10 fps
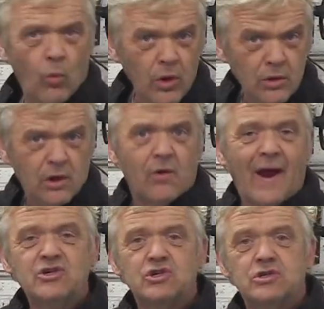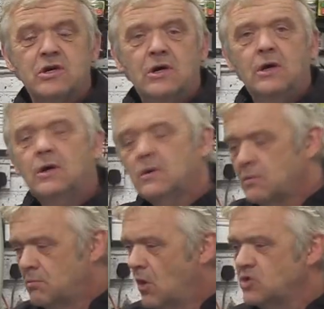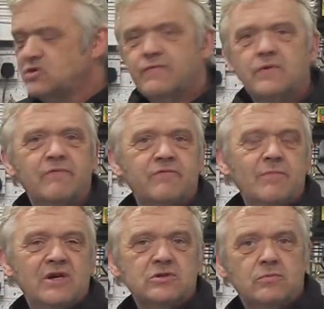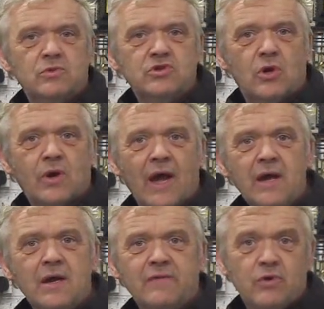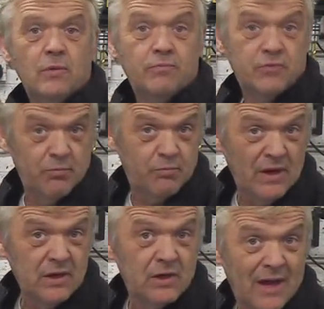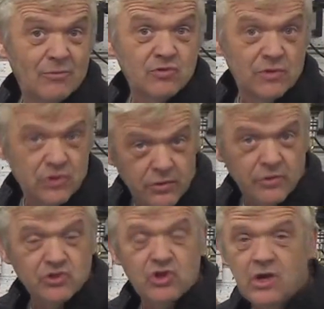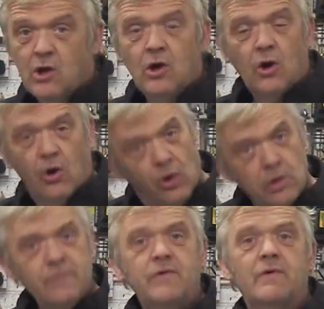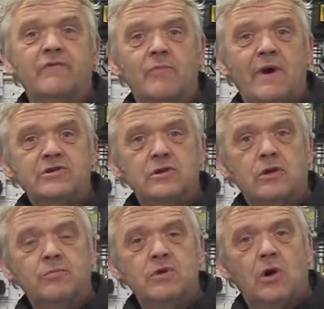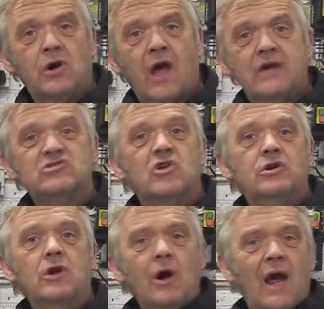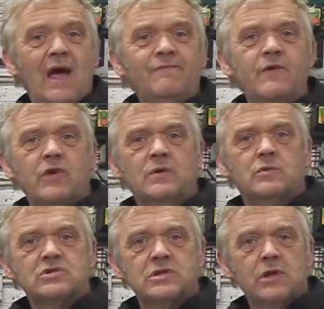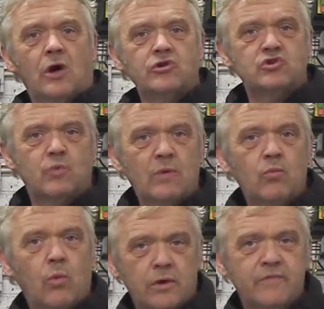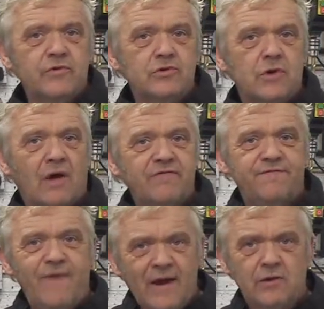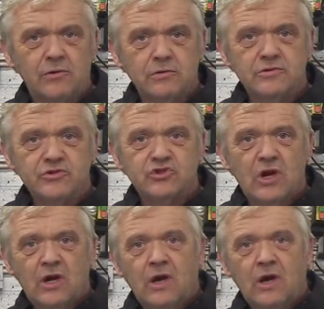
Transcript: one crashed, most of your information was okay. If you're depending on how much redundancy, all of your information could be okay, so not everything was lost when one of the drive fails.